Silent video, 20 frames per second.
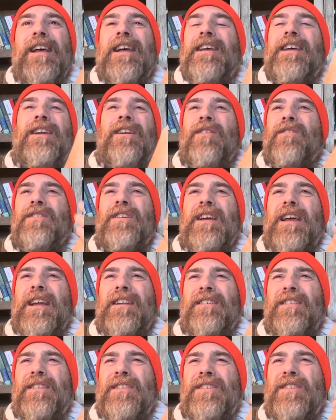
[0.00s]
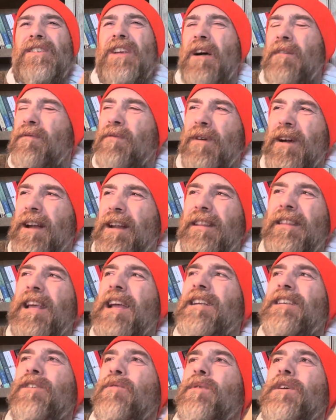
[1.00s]
you know, and just suffering and
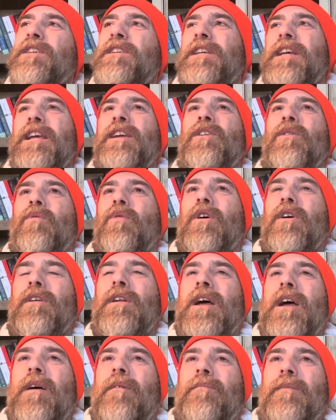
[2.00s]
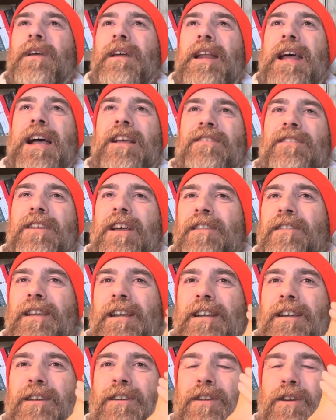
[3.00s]
things that we see in the world that has nothing
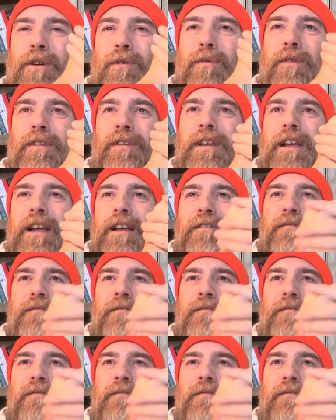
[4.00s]
to do with